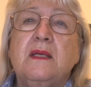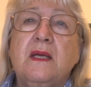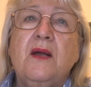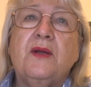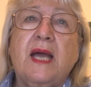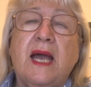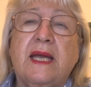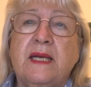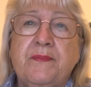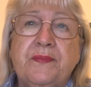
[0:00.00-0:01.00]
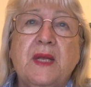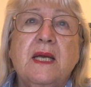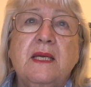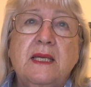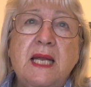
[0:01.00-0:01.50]
Okay,
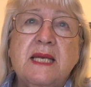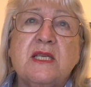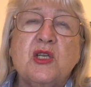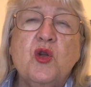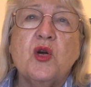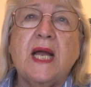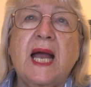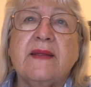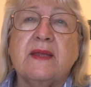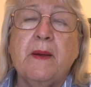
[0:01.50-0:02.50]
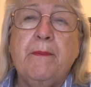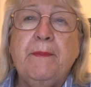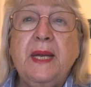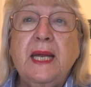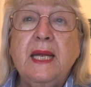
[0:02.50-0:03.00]
let's look at the
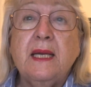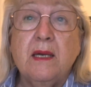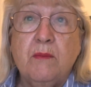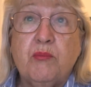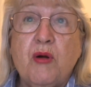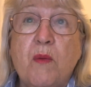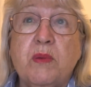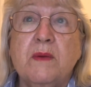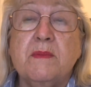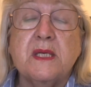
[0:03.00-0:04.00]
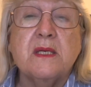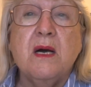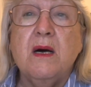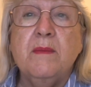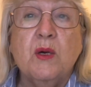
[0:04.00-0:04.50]
big problem
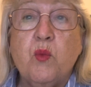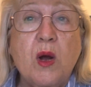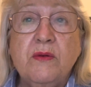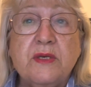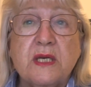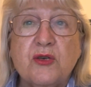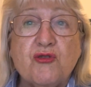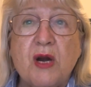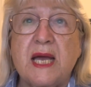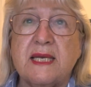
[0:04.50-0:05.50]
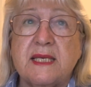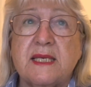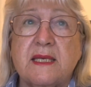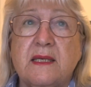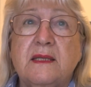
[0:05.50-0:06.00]
Starmer won't
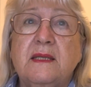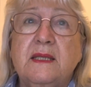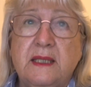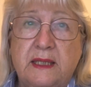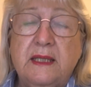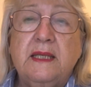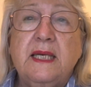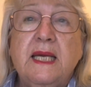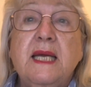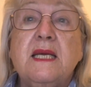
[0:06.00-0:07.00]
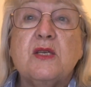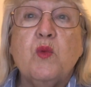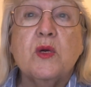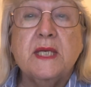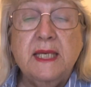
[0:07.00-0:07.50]
address. Here's
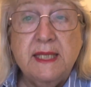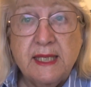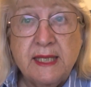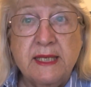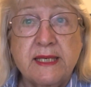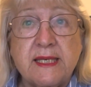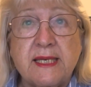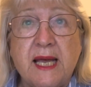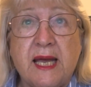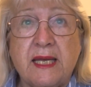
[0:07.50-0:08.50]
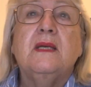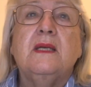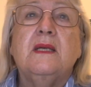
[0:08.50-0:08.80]
what he didn't say.